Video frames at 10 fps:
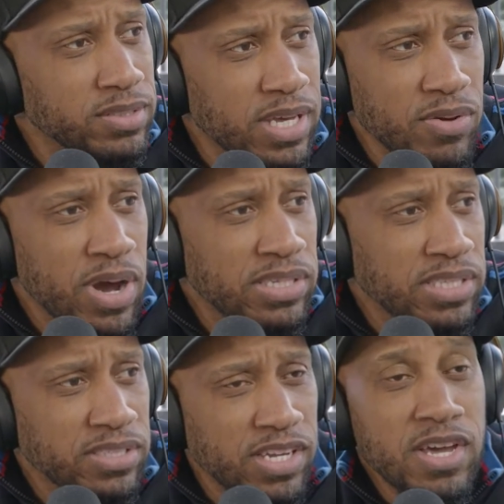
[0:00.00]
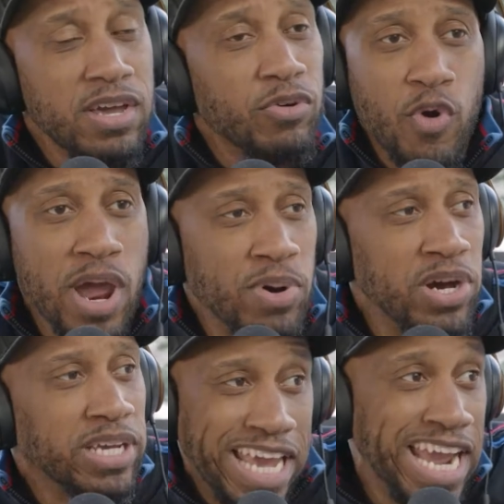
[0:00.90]
They watch themselves.
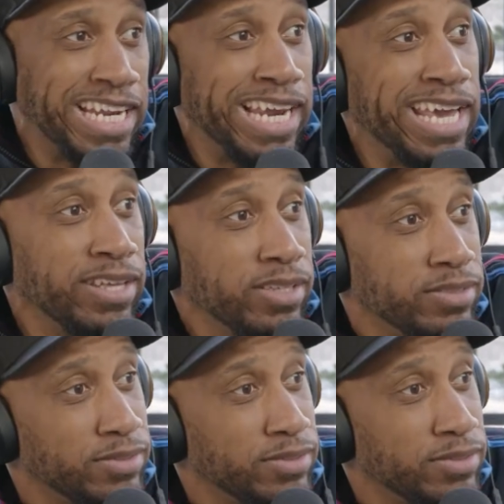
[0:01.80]
Grandma, candy lady.